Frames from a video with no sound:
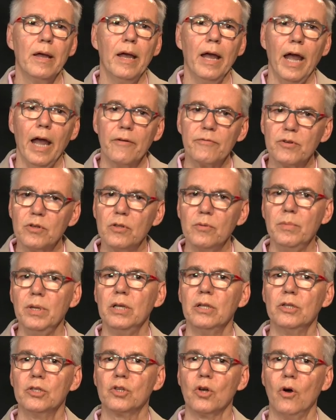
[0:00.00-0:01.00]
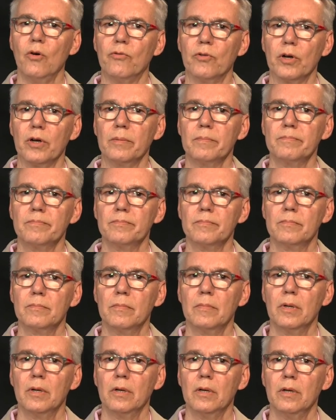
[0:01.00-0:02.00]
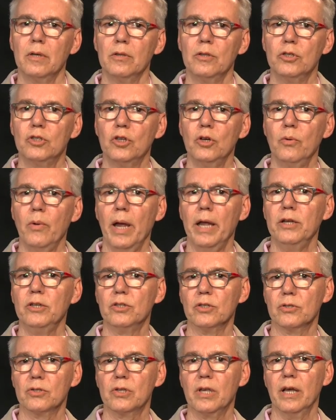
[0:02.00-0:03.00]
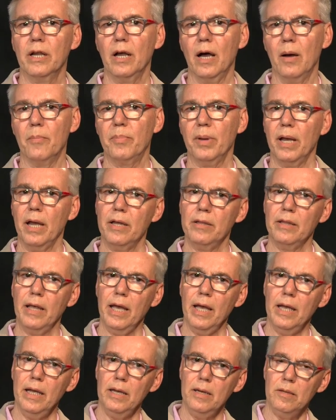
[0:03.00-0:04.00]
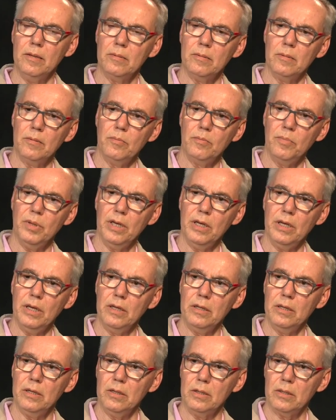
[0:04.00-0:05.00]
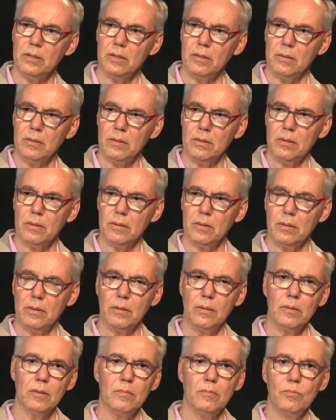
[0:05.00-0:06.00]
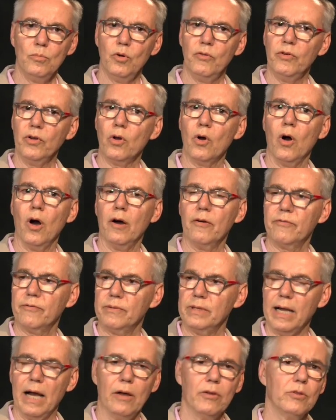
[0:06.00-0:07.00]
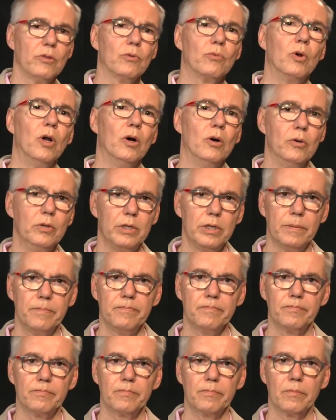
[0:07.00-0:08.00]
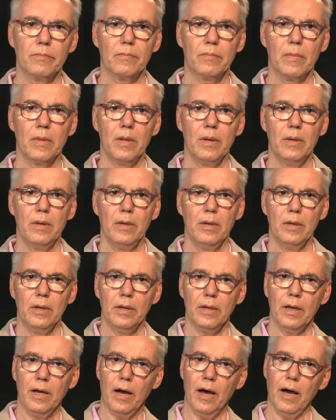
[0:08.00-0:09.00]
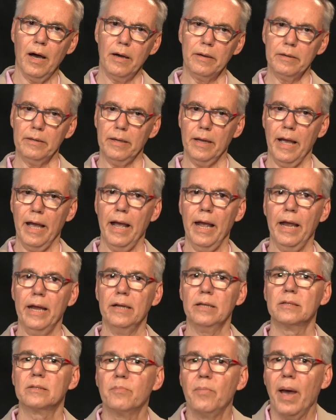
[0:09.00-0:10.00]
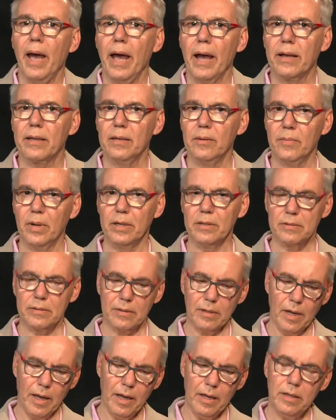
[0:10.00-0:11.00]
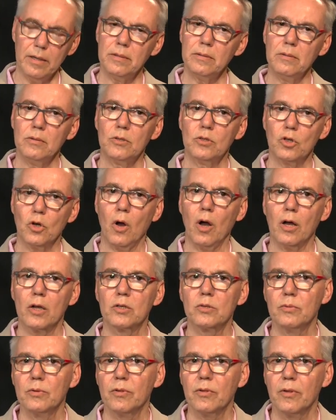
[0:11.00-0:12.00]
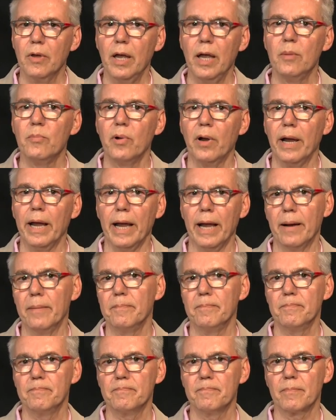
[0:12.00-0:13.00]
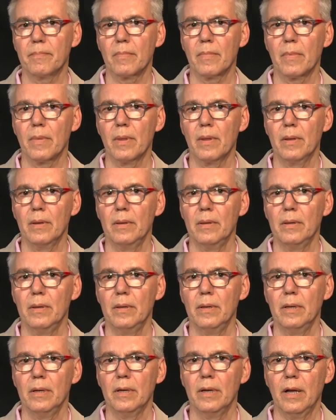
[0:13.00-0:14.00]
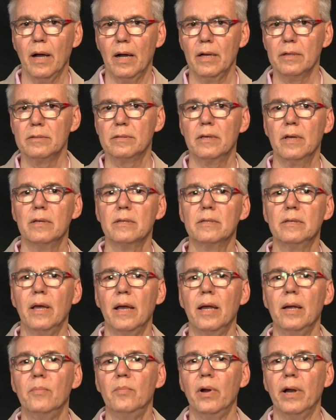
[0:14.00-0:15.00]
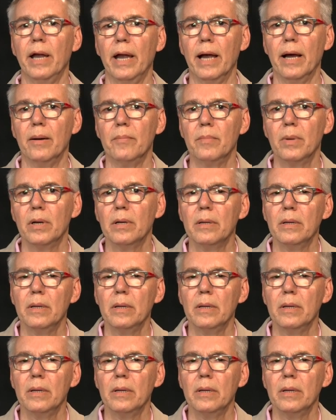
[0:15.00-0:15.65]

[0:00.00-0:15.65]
After the meal is over, the two angels get up and they begin moving off down the road. God hangs back, you might say, and talks with Abraham. God says to Abraham,